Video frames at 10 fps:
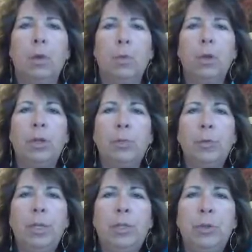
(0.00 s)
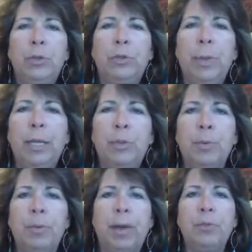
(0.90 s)
Welcome to week 2 of
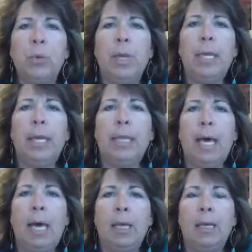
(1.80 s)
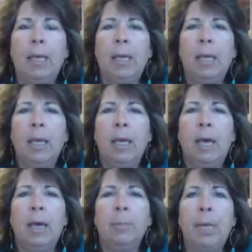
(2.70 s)
Management 520 Online.
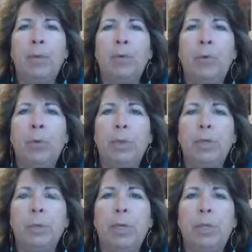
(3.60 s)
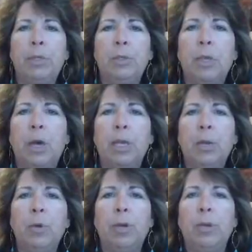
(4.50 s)
I look forward this week to
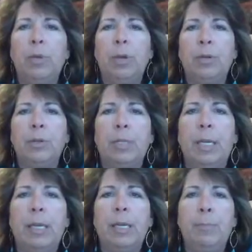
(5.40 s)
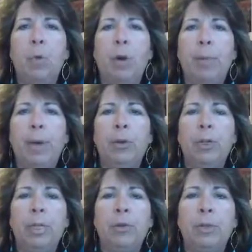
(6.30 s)
talking with you and understanding more about your
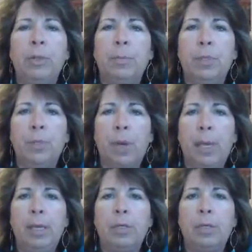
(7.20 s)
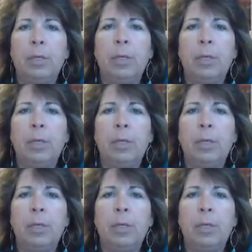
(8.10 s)
leadership strengths.